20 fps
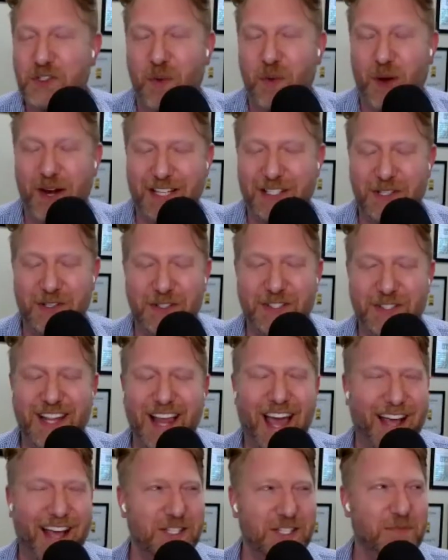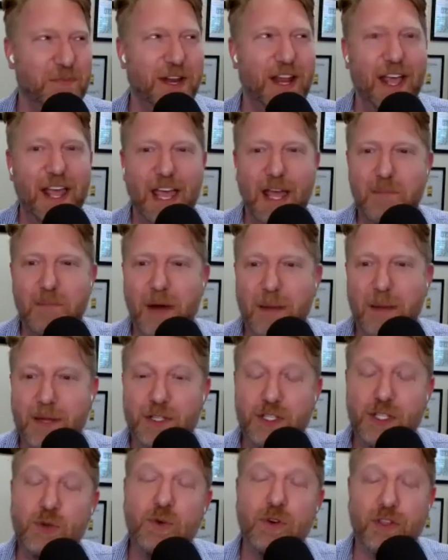twenty two slides, but it might be
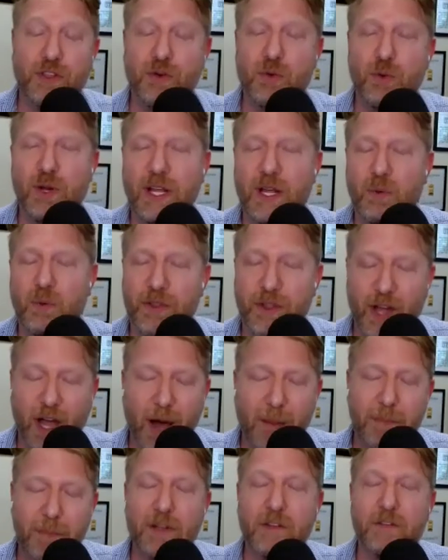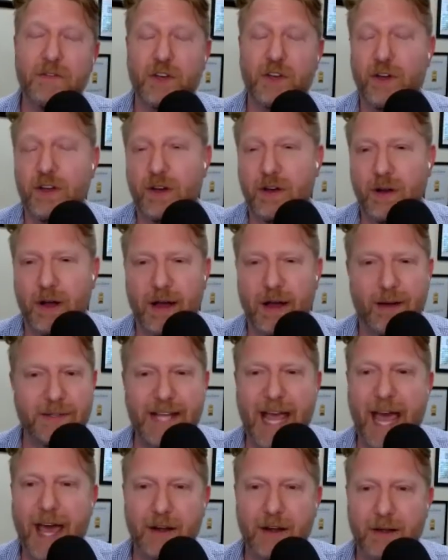two or three with a couple of good uh,
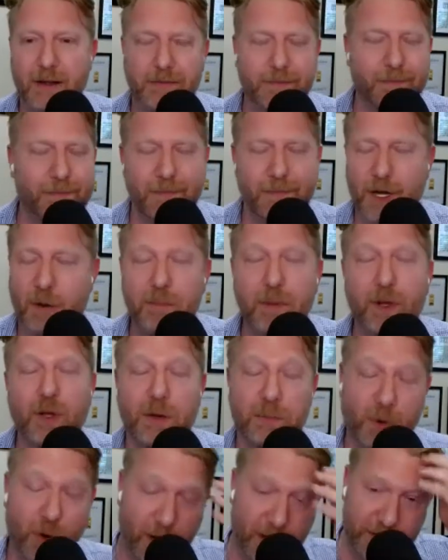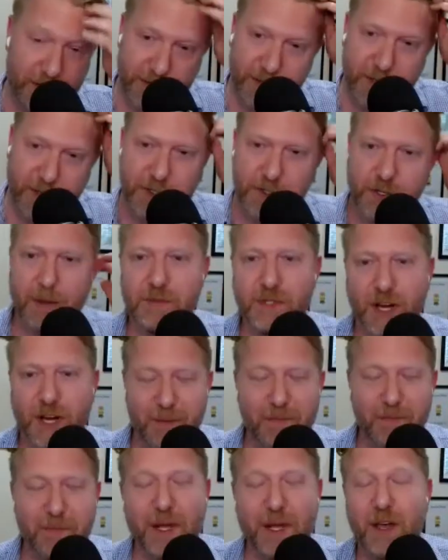data, you know, bullet points. So I'm sorry,
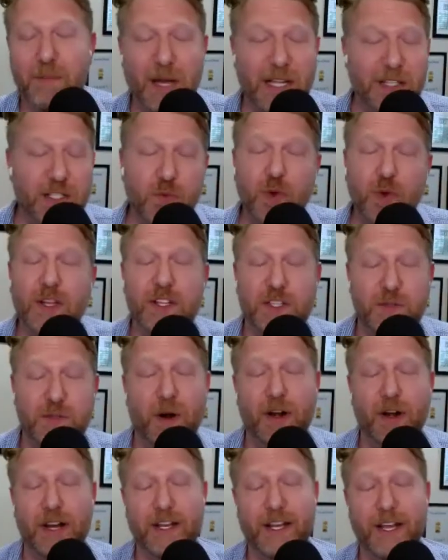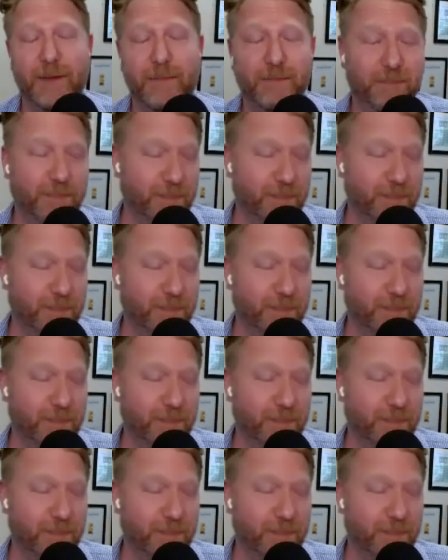yeah. but that's a really smart idea.